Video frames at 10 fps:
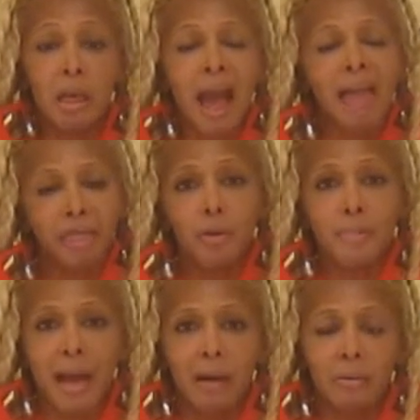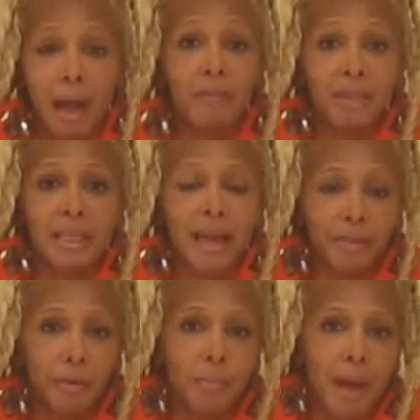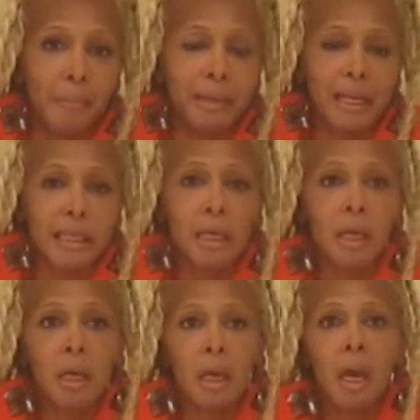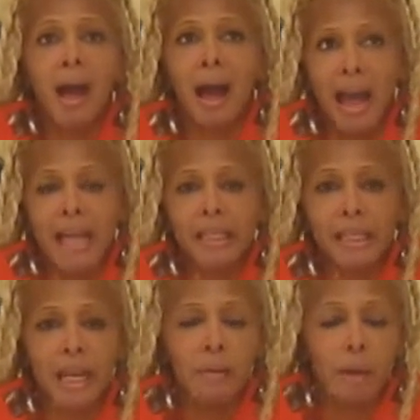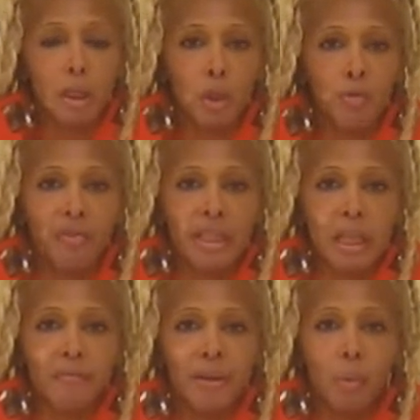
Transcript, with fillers: I threw them out, obviously, I threw them out because I had to stand in my truth and stuff and